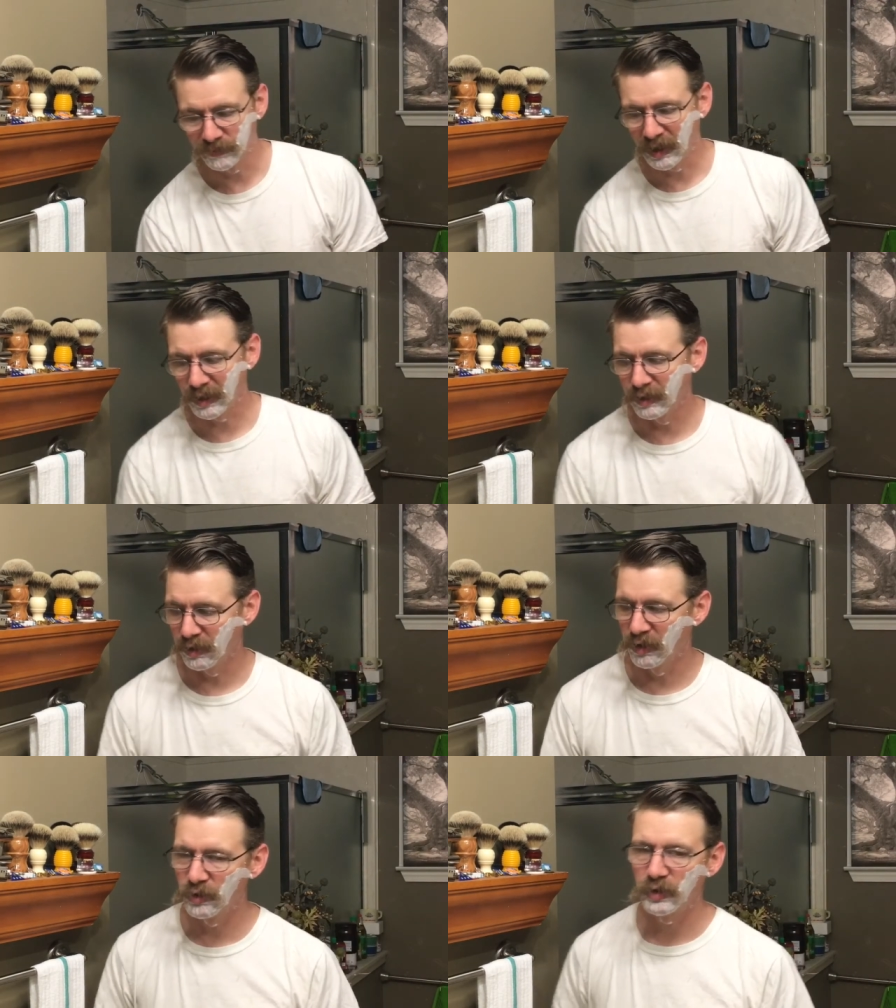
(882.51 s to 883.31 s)
I get
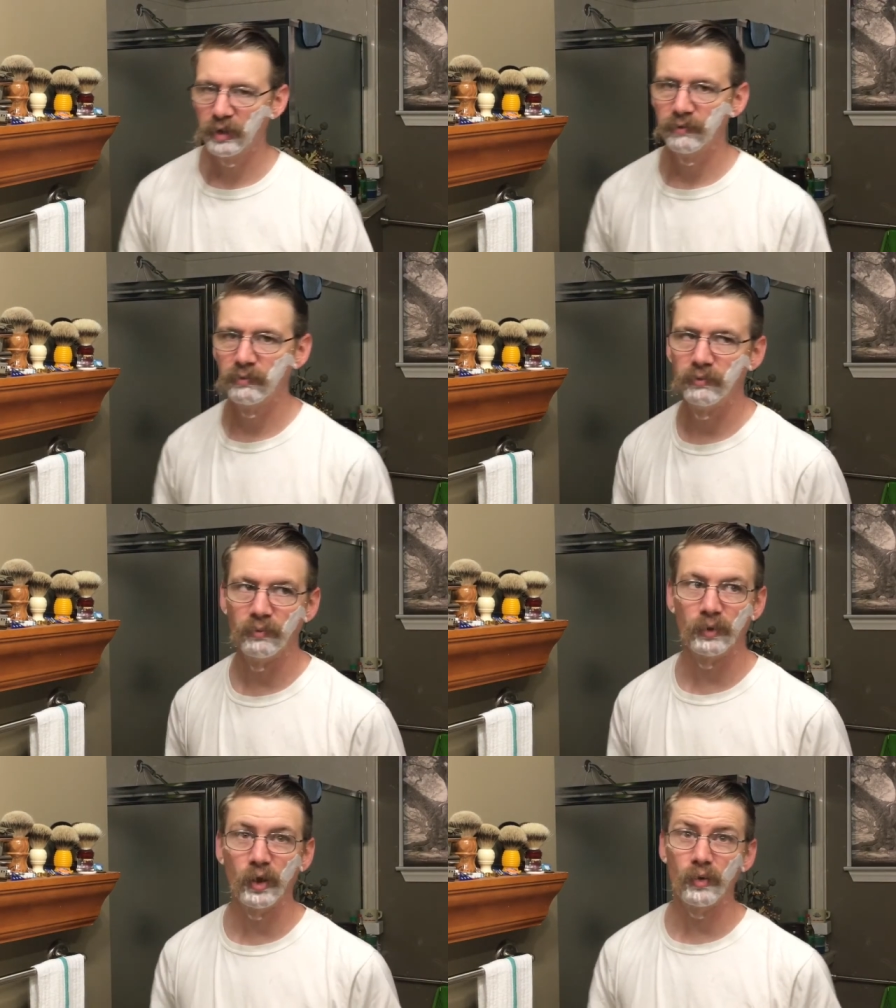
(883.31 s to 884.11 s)
100 of them
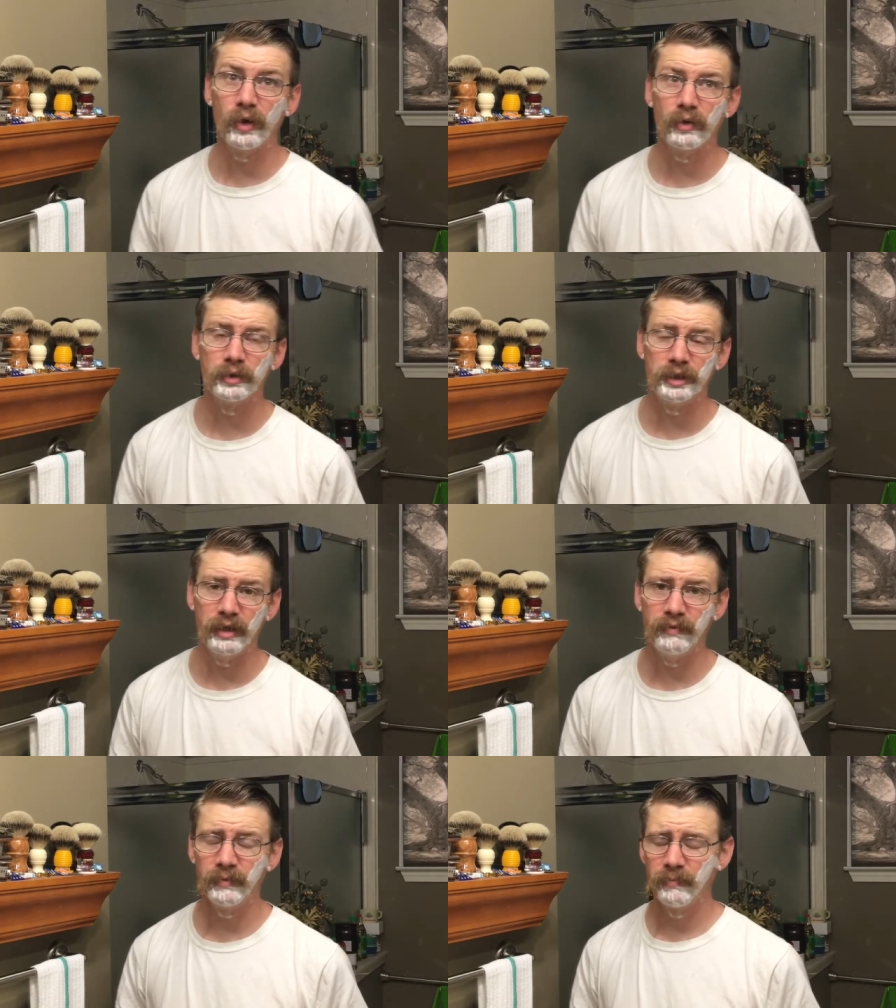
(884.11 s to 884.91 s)
from Conox
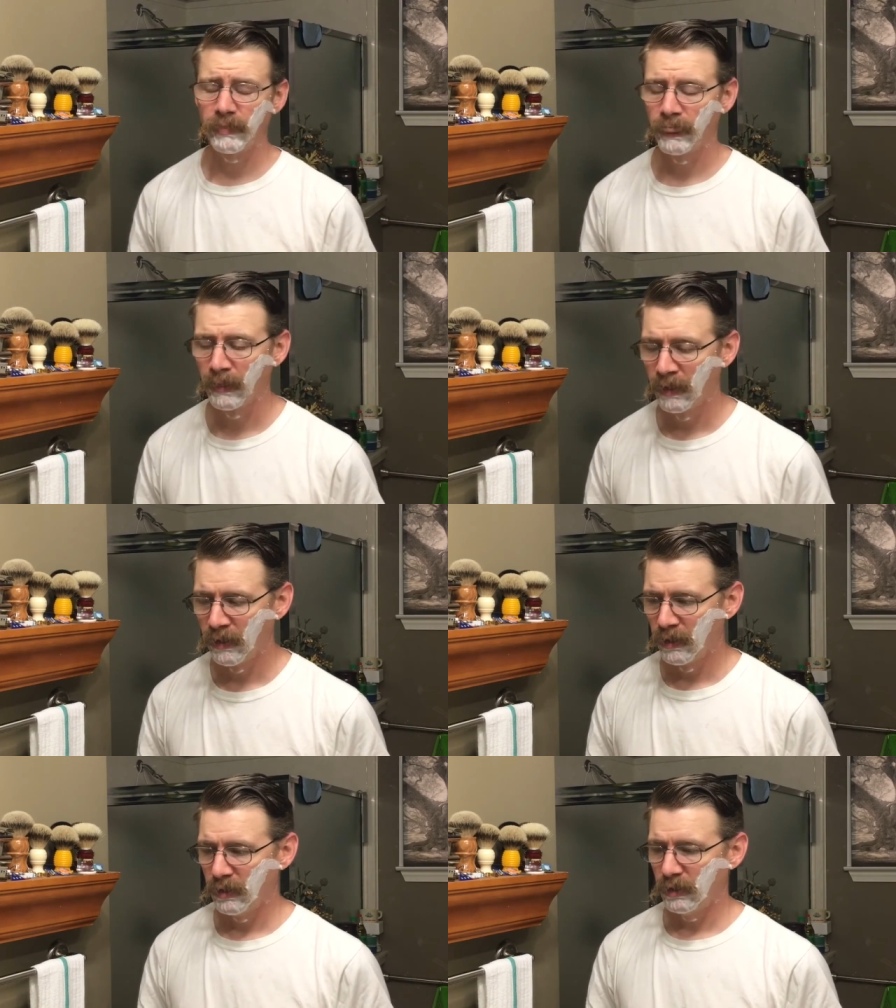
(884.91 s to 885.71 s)
Shaving.
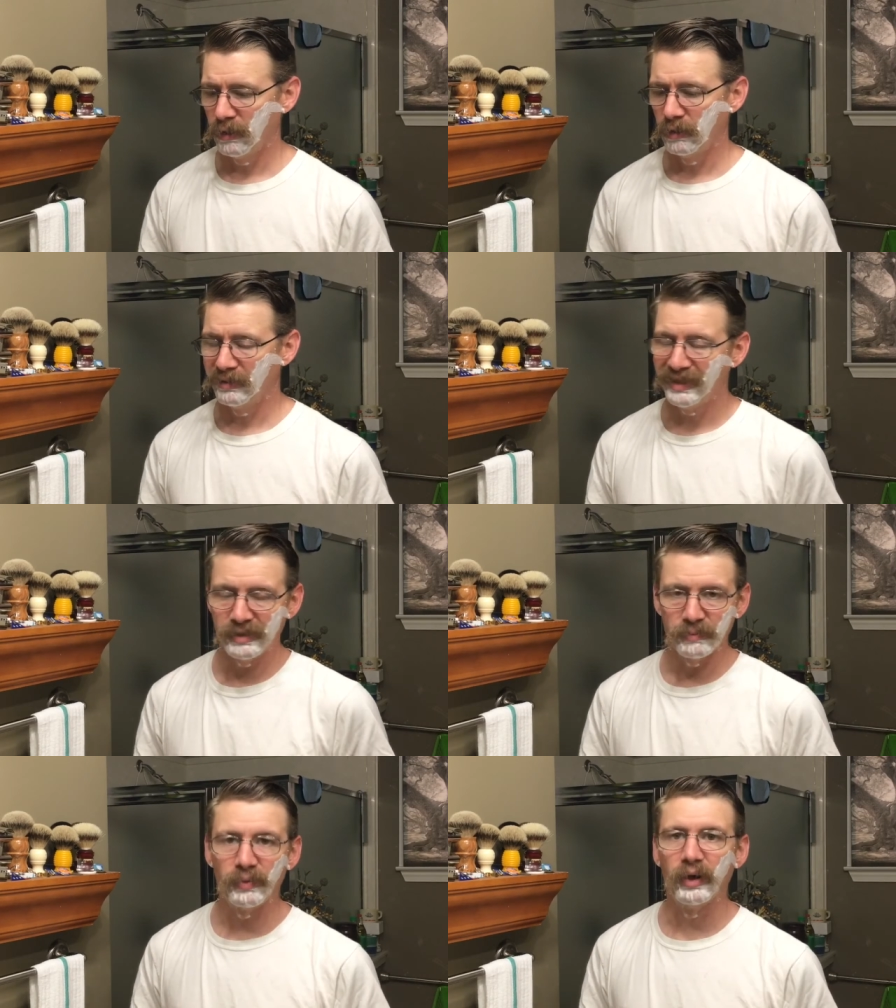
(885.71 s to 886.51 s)

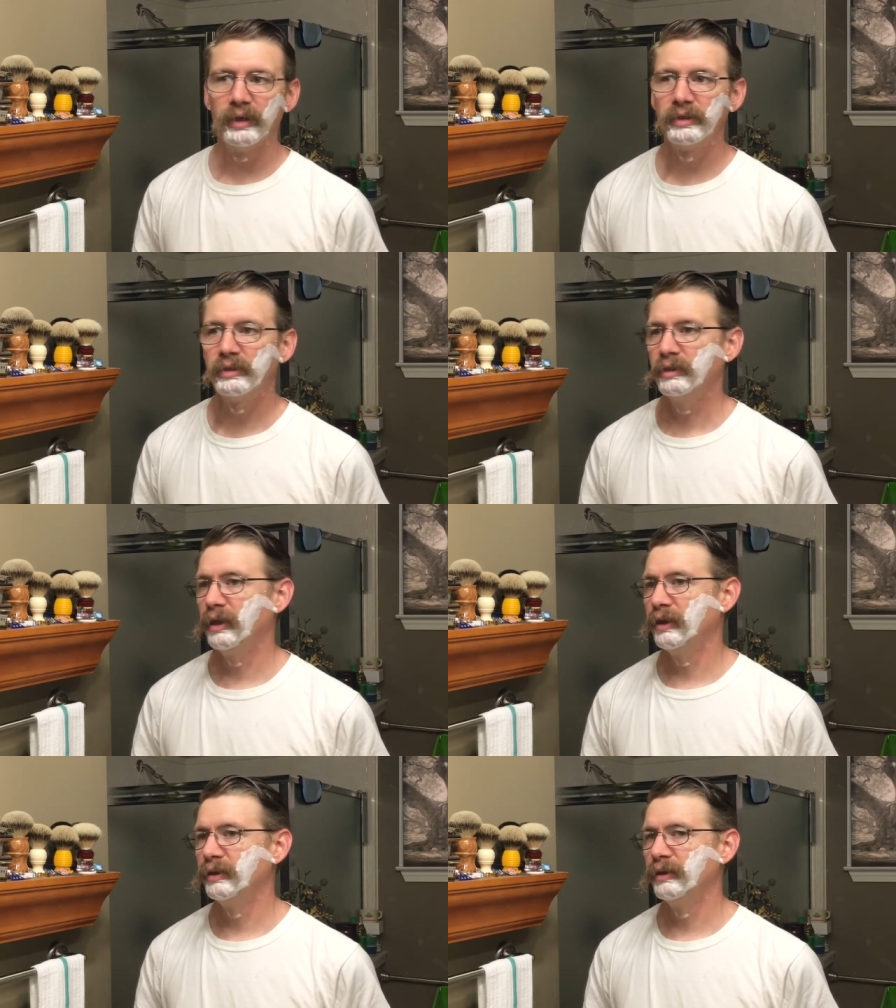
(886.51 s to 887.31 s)
Decent price,
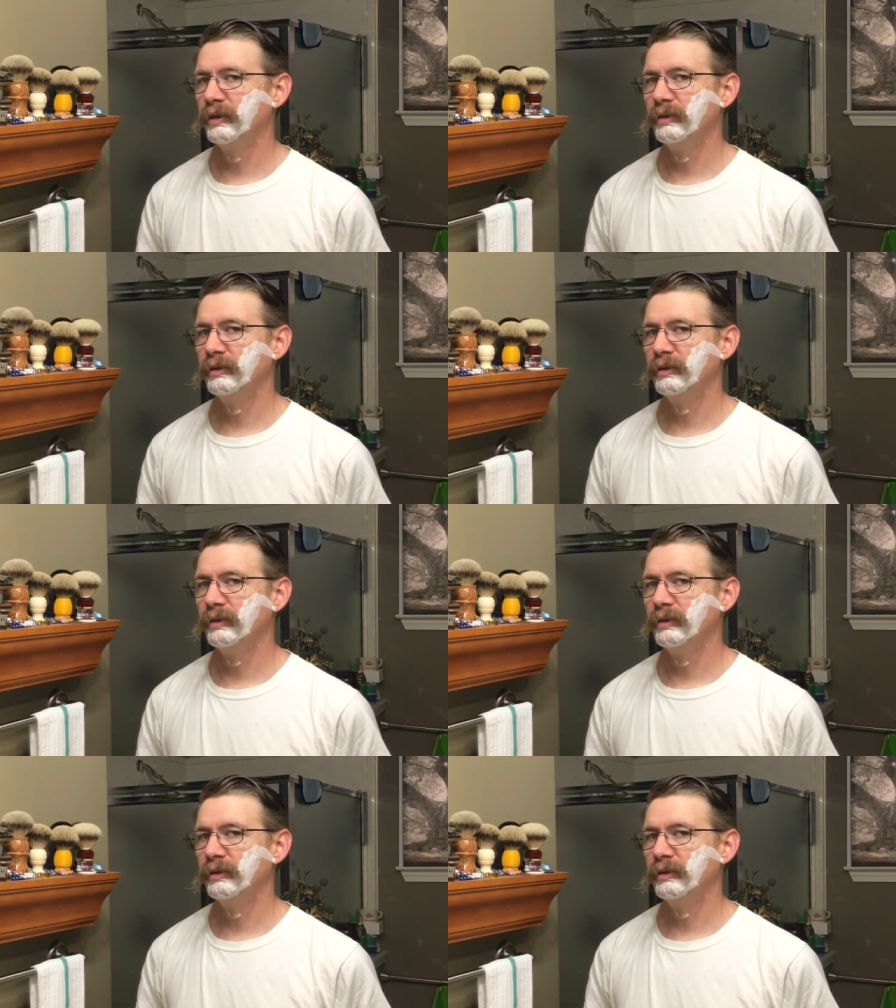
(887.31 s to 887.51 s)
and